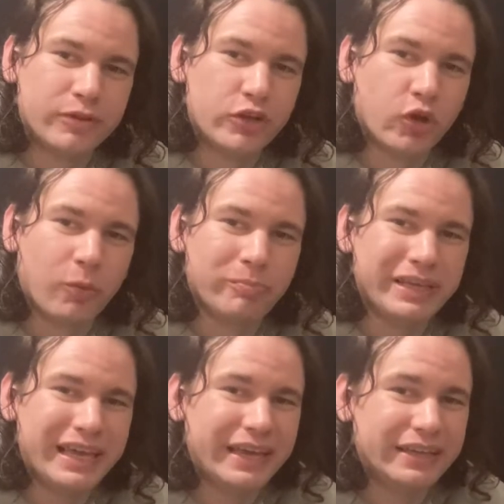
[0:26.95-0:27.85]
not
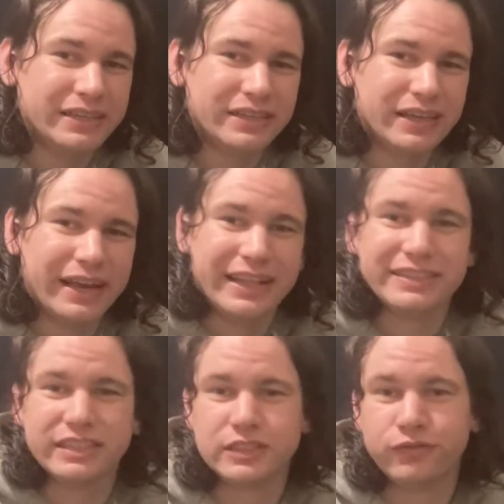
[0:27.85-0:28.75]
being an
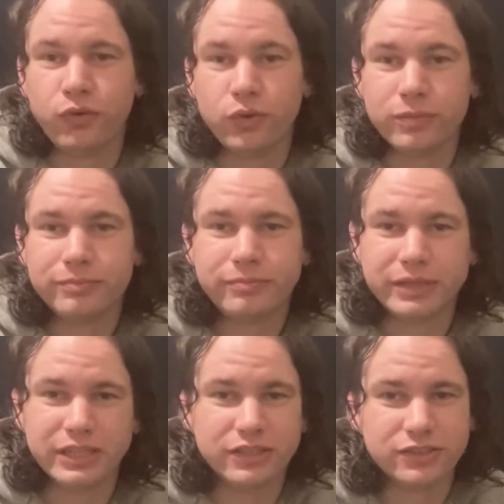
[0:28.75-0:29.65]
N64
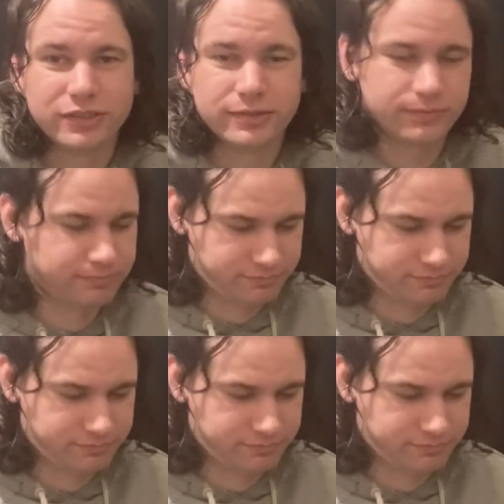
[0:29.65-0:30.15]
because